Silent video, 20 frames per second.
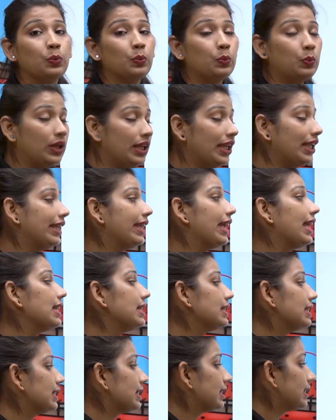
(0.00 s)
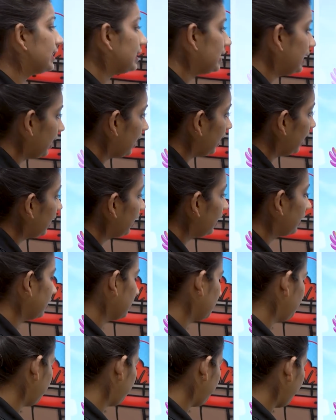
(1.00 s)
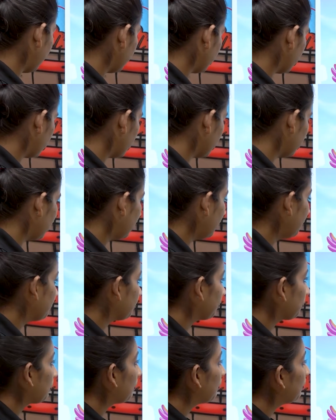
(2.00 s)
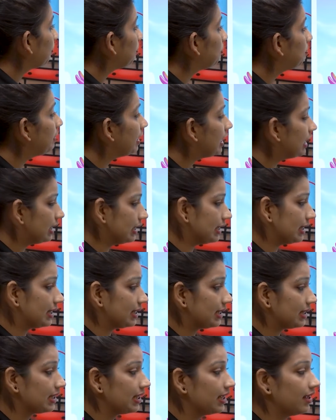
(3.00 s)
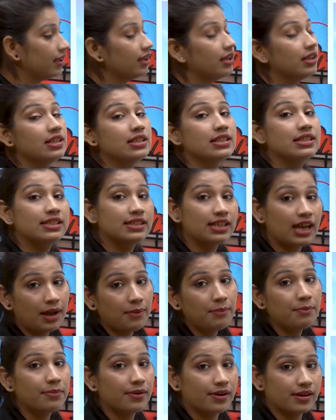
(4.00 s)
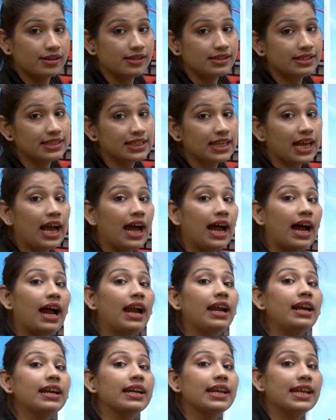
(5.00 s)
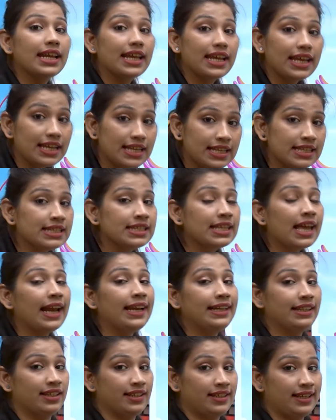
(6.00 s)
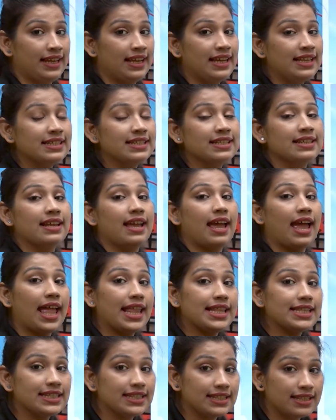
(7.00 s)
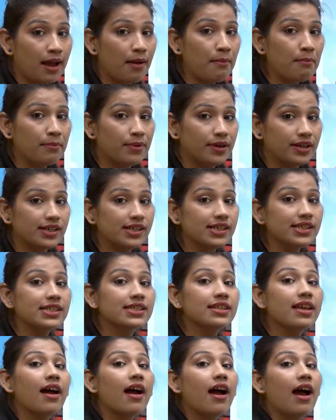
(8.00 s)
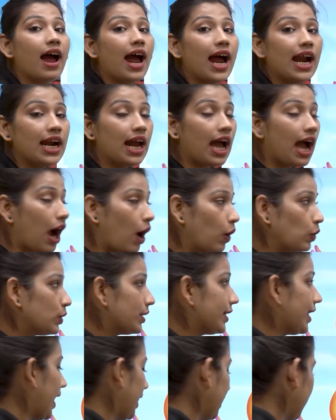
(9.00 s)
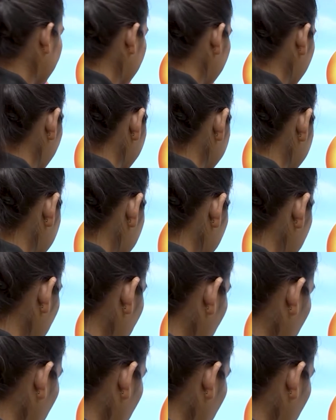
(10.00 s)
we can see in the picture birds. Some birds are inside the nest and some birds are outside the nest.